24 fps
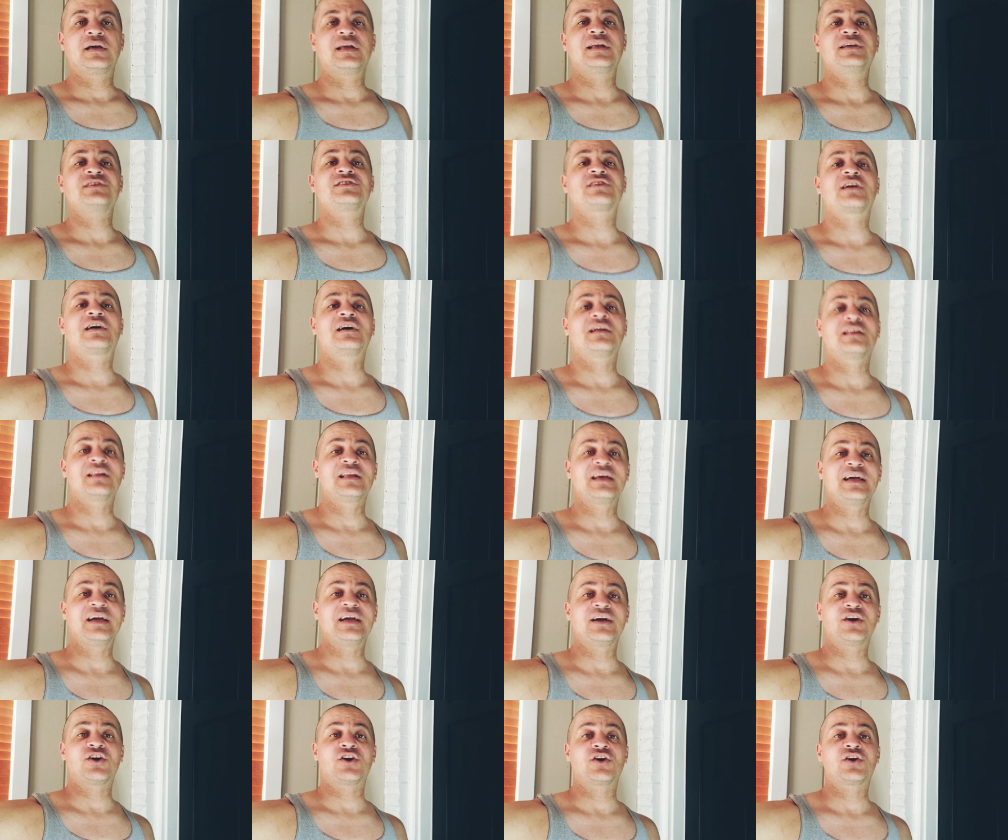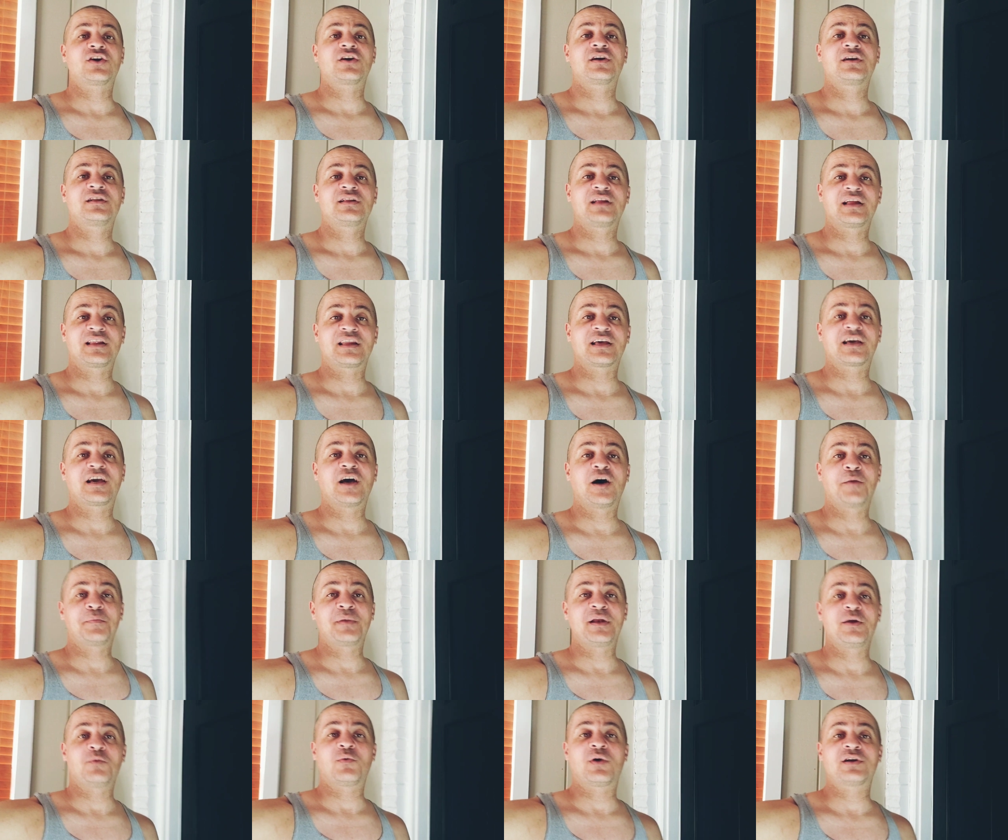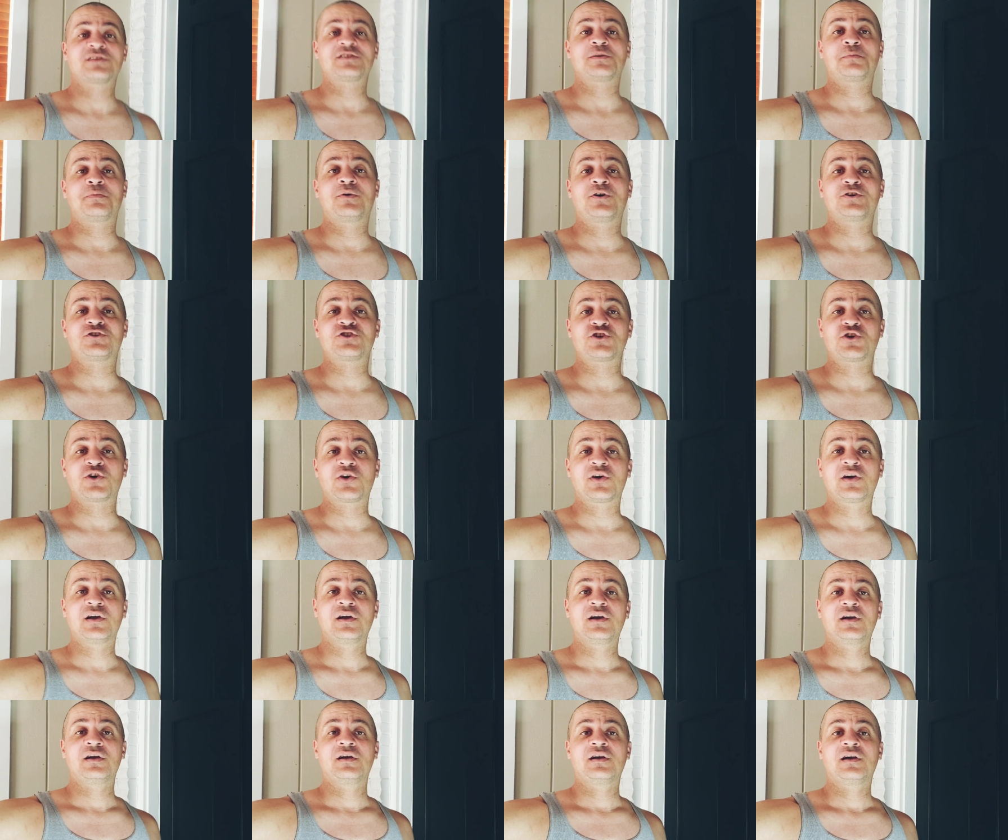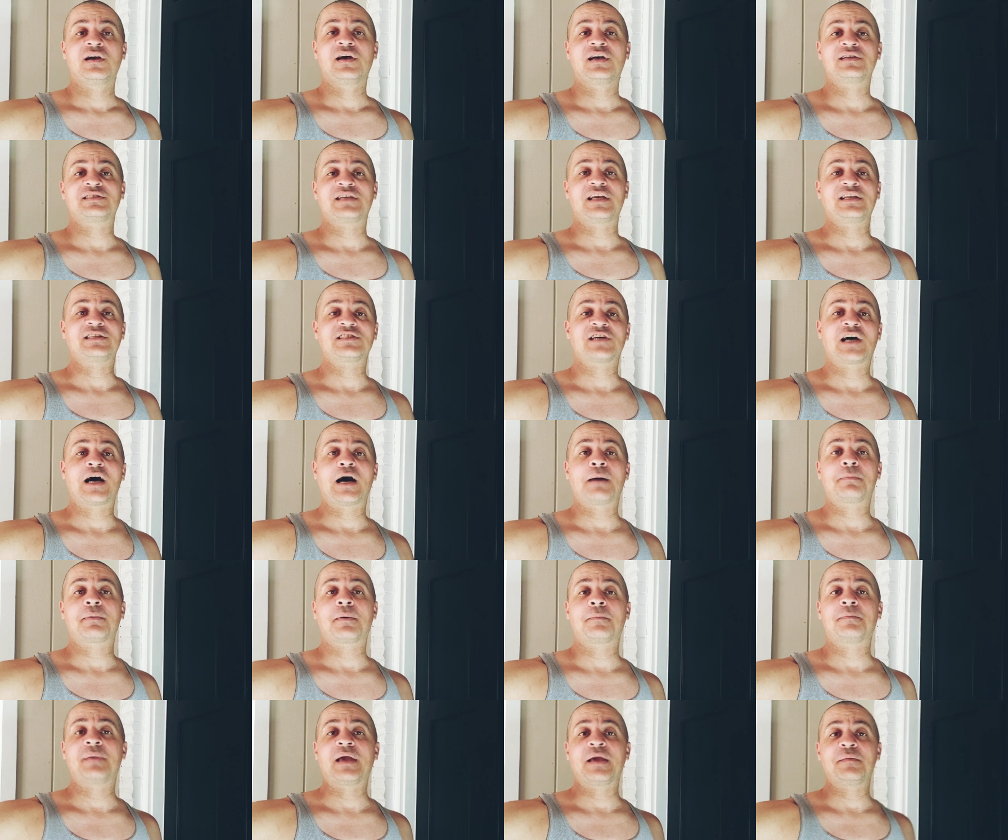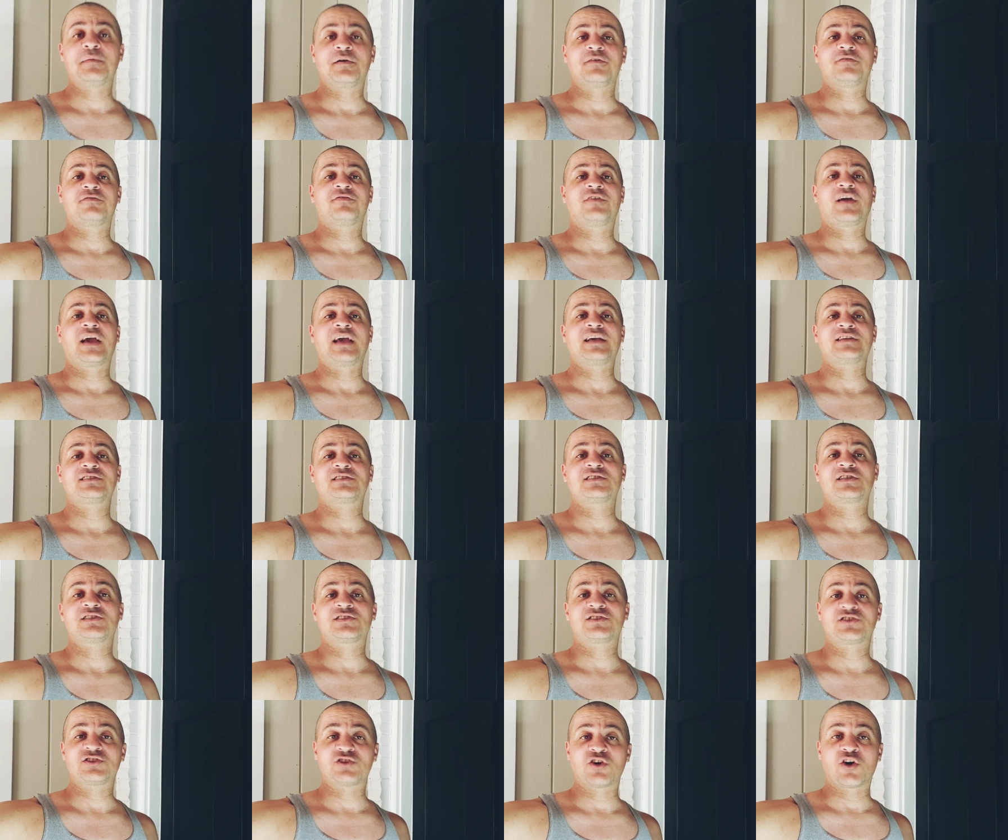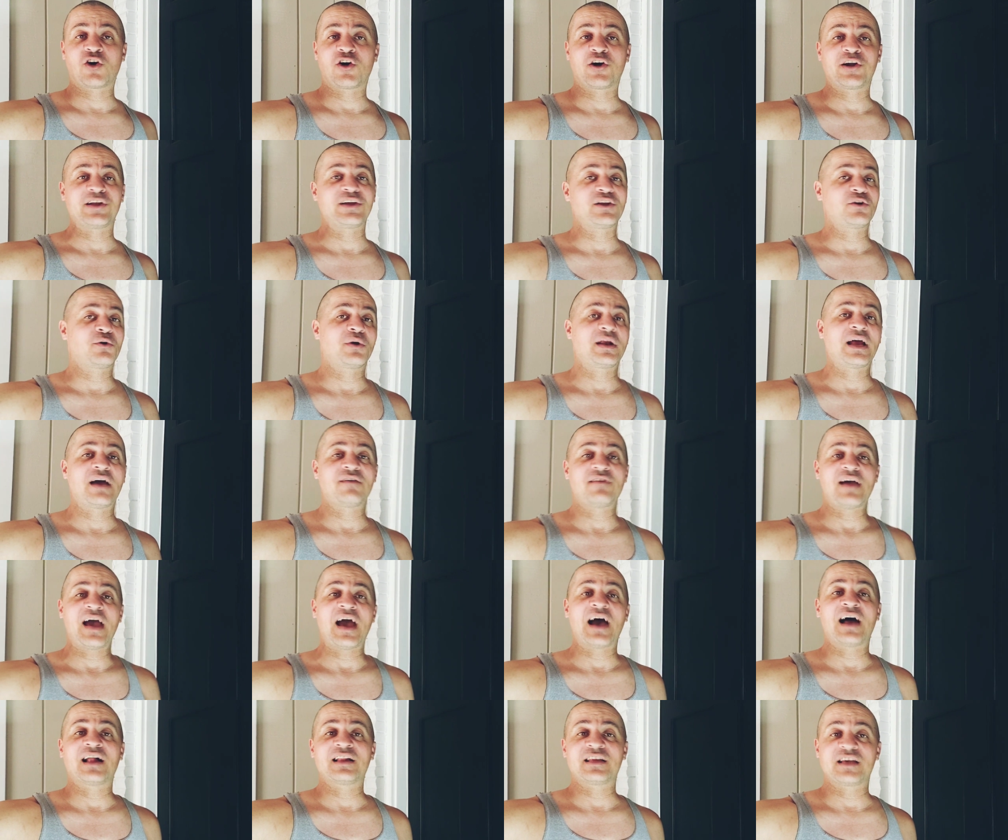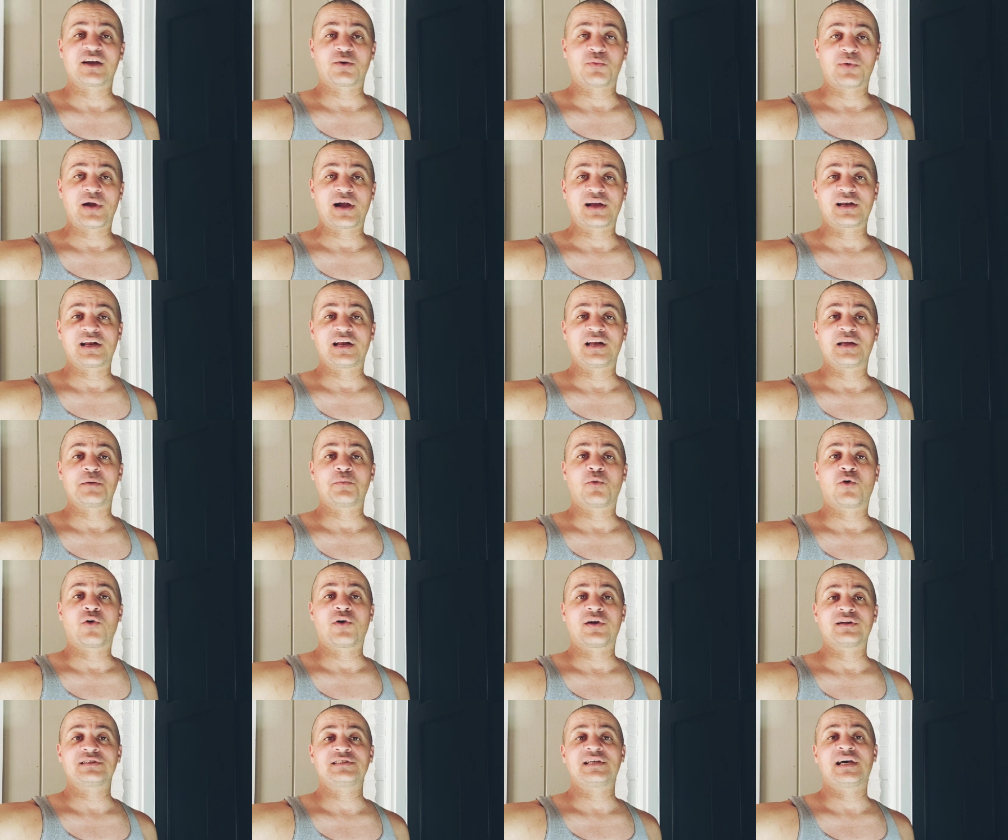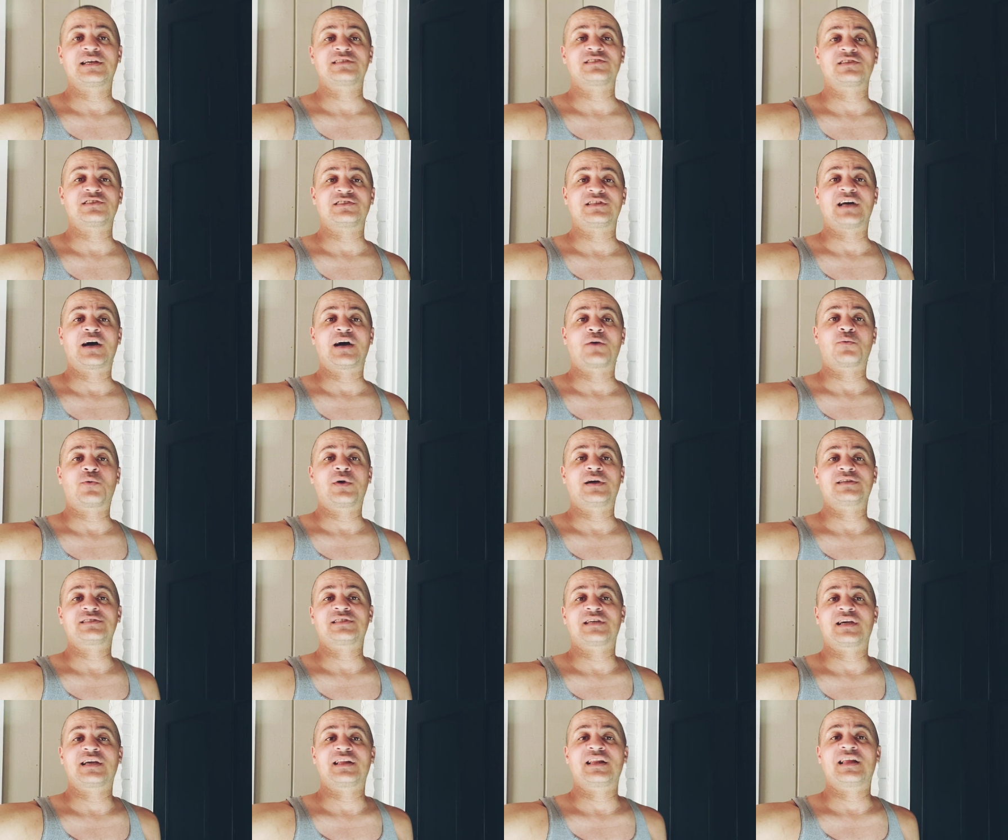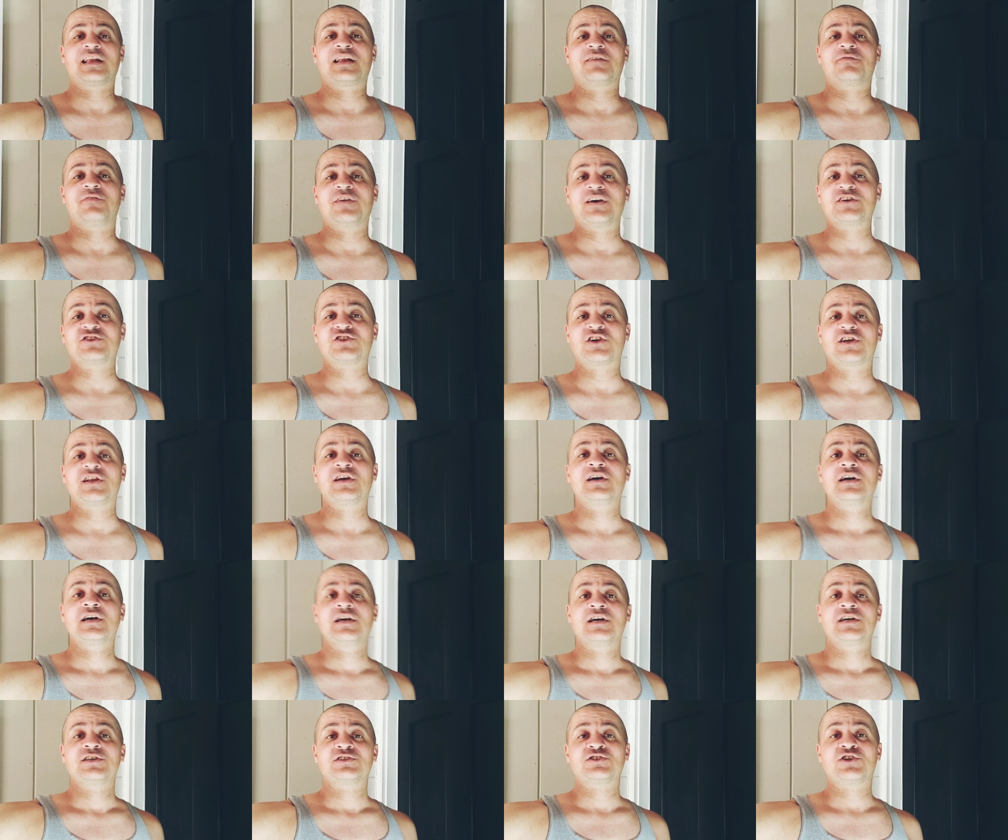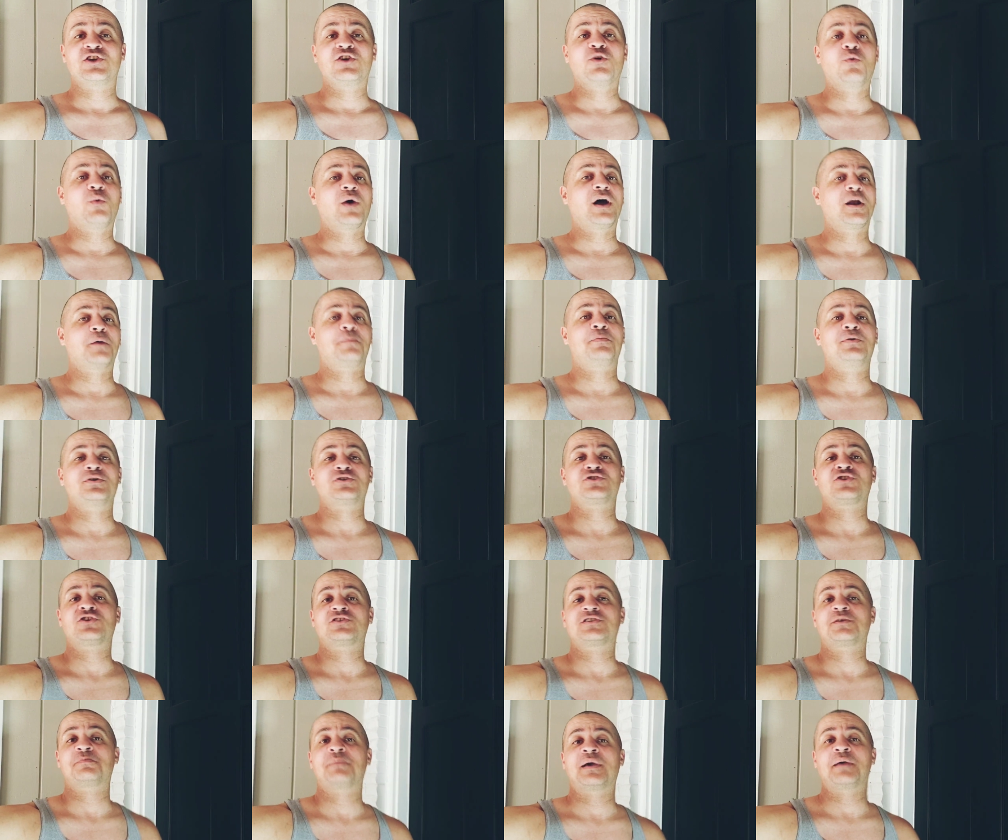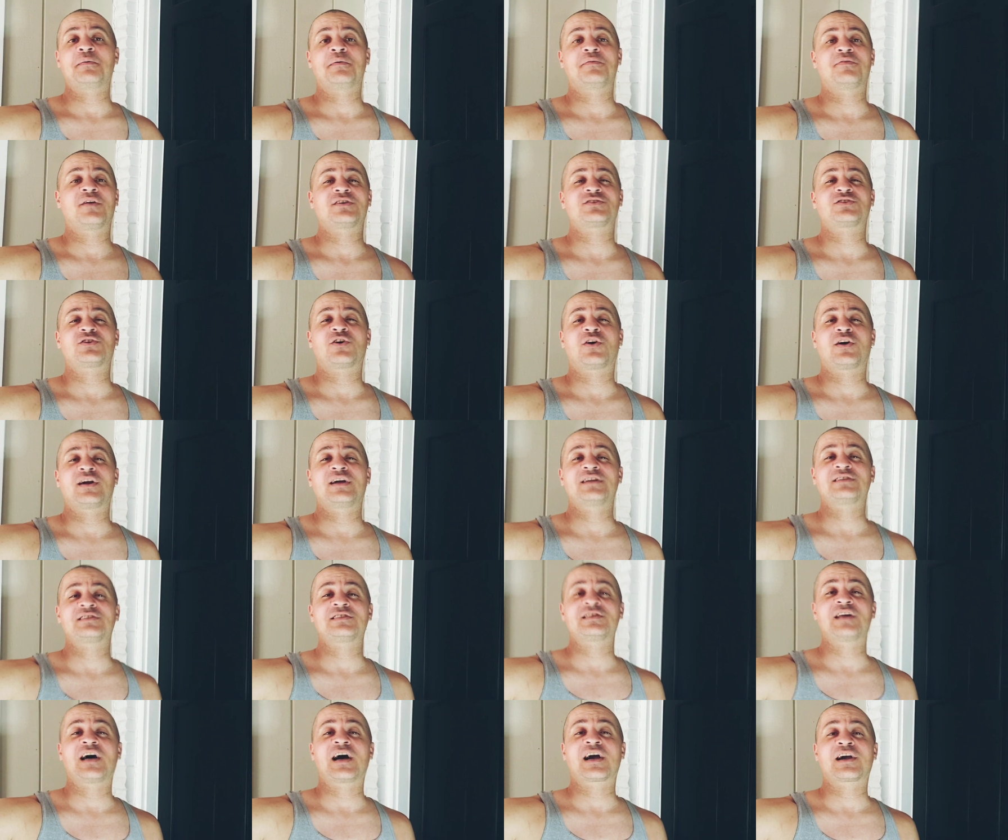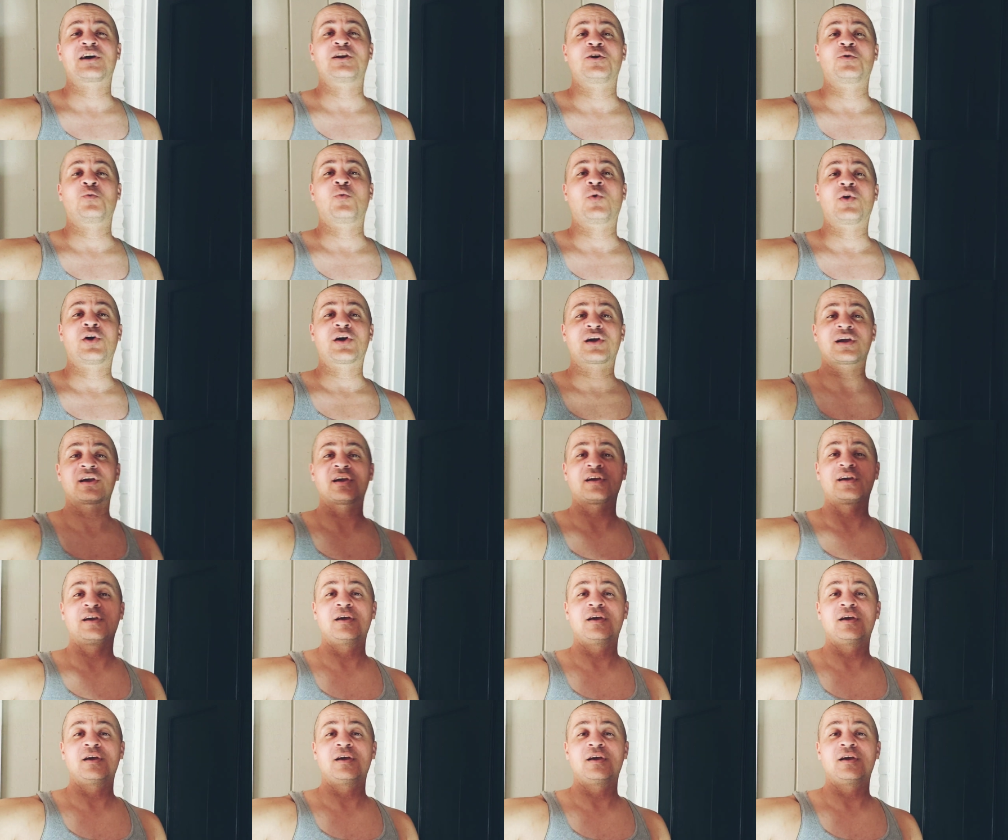It is clear that the company wants to push her as a top babyface star. You don't have Allie around anymore. Tessa's not wrestling in the division. So you want to push her as a babyface star. It's not going to work.